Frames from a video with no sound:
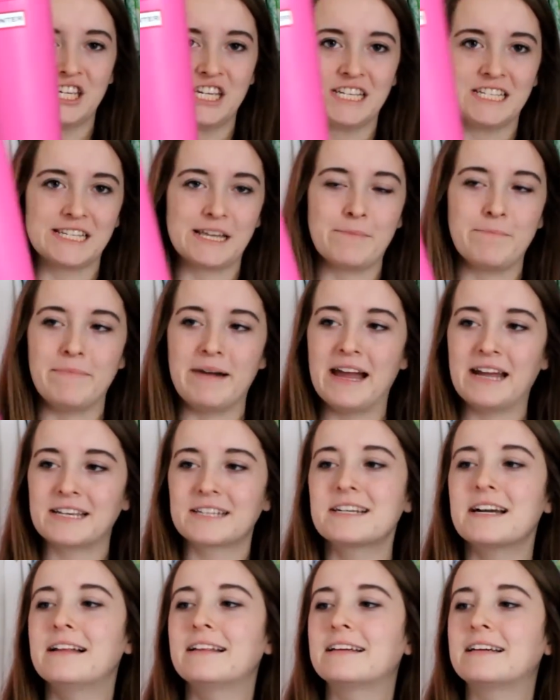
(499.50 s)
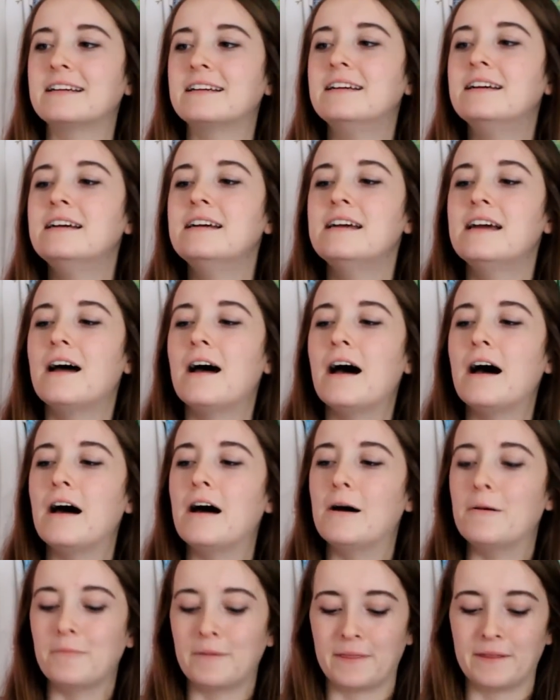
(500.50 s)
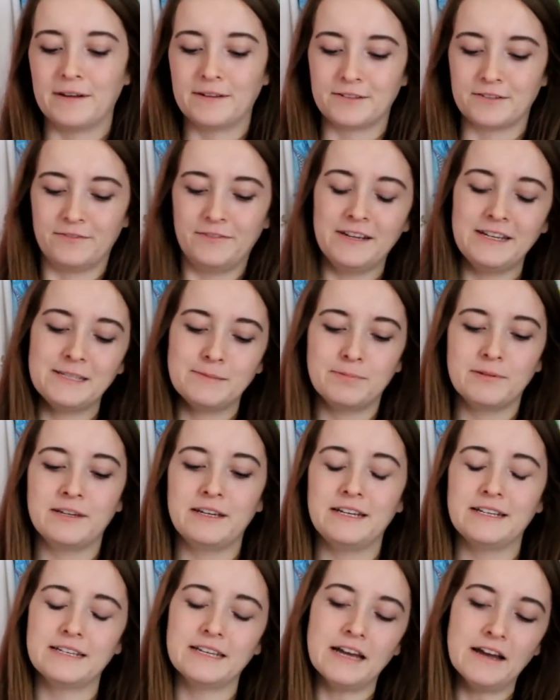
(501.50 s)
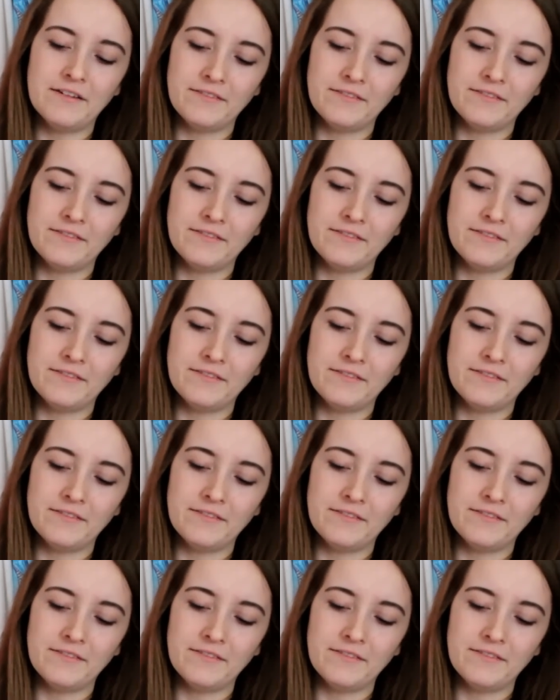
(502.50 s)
is a matte color with the Hunter faceplate.